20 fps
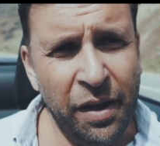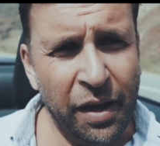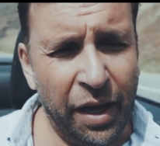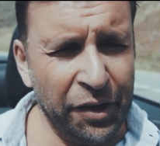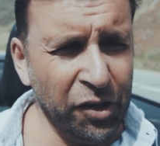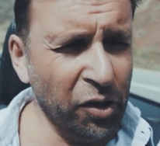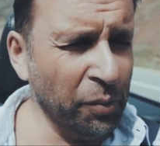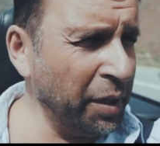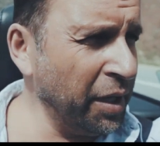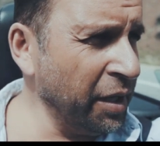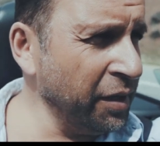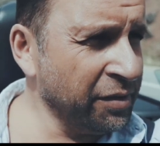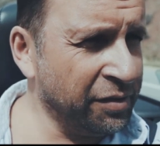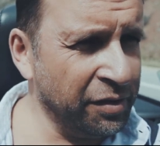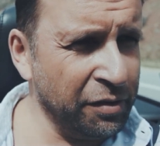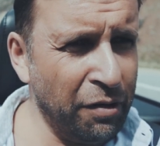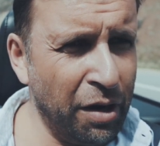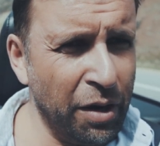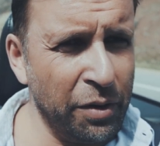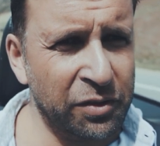I normally use
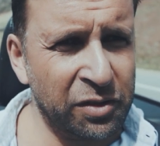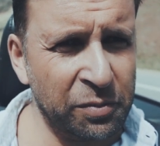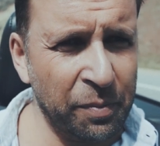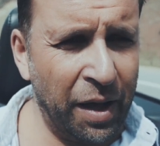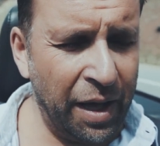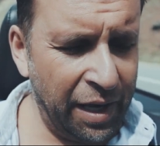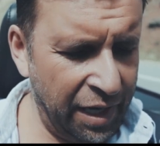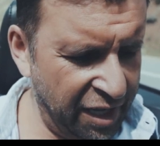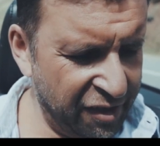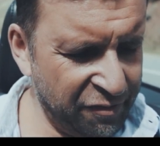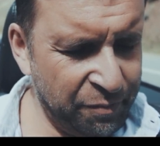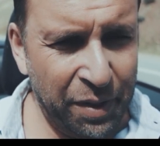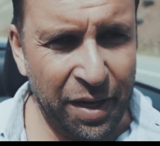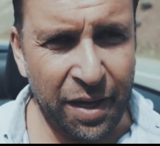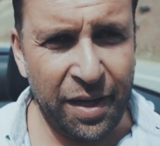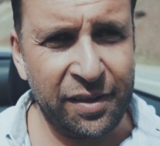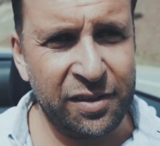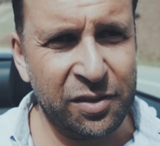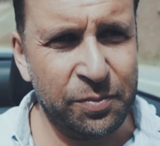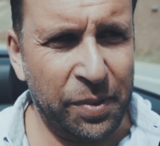the Rode Smart Lav
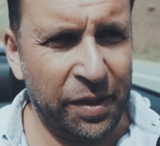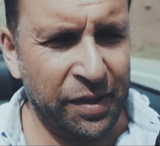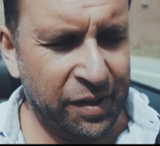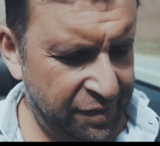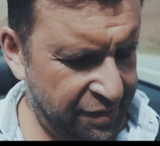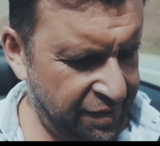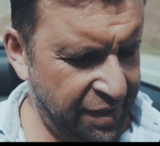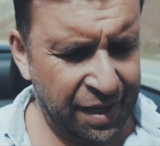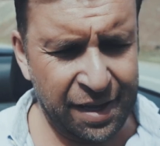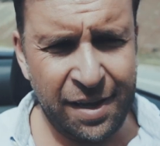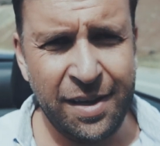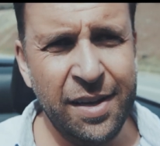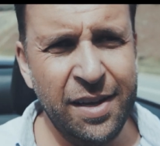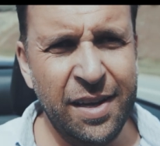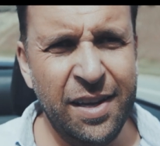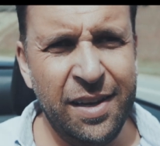Plus, but uh,